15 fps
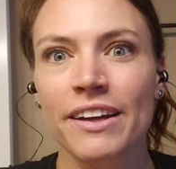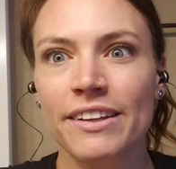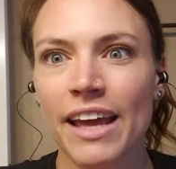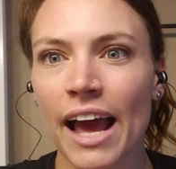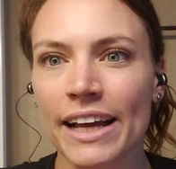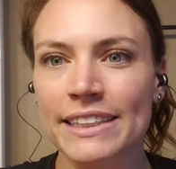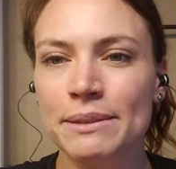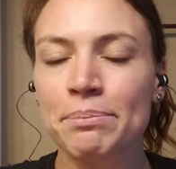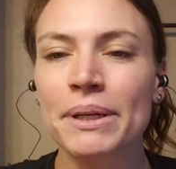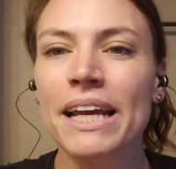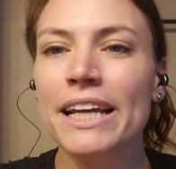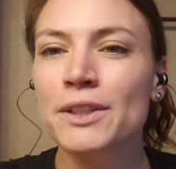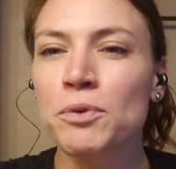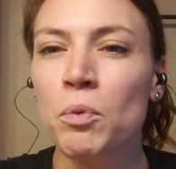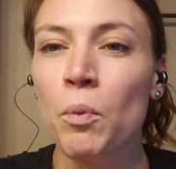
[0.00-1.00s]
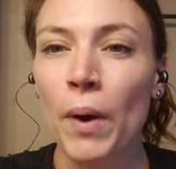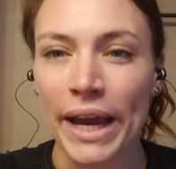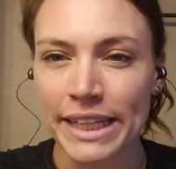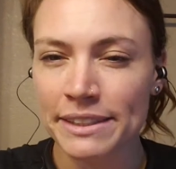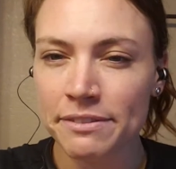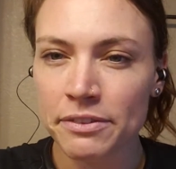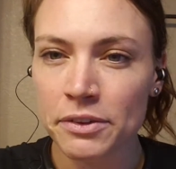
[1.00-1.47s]
Yes, but it's
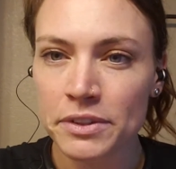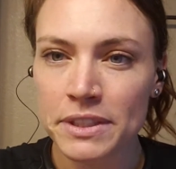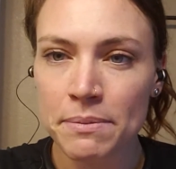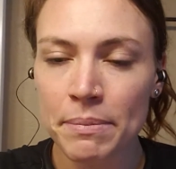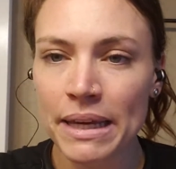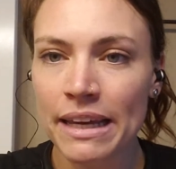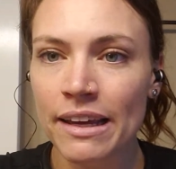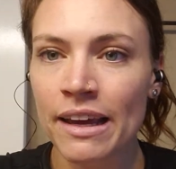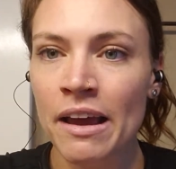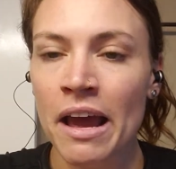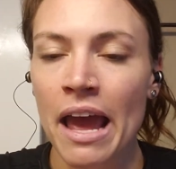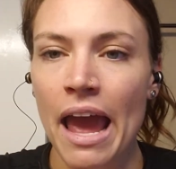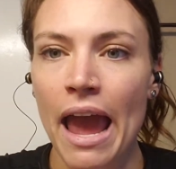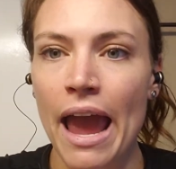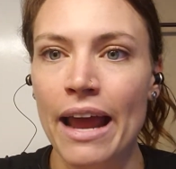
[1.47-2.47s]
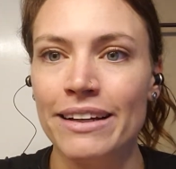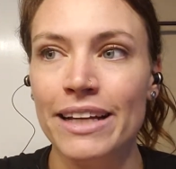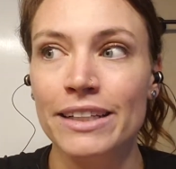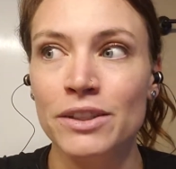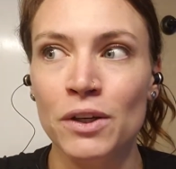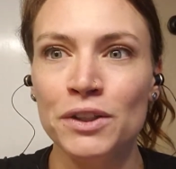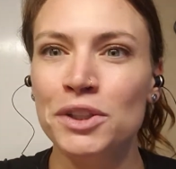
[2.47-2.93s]
wasteful to me, and
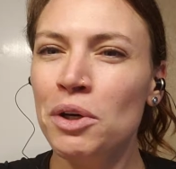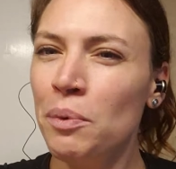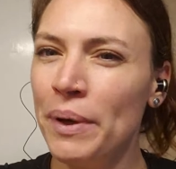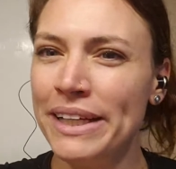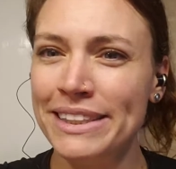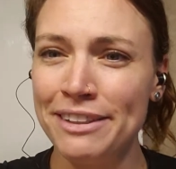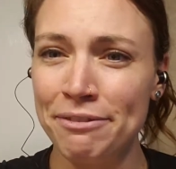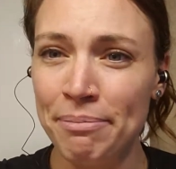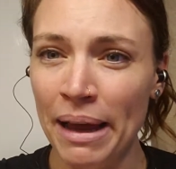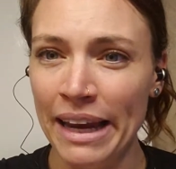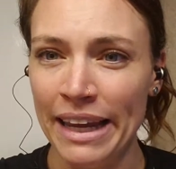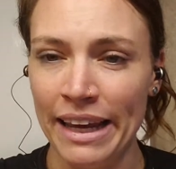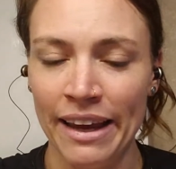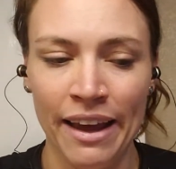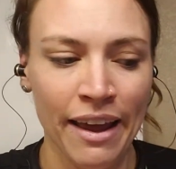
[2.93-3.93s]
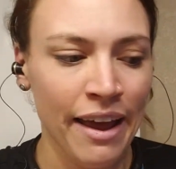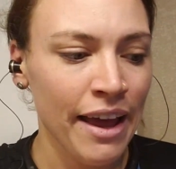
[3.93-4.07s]
it's also a waste of money.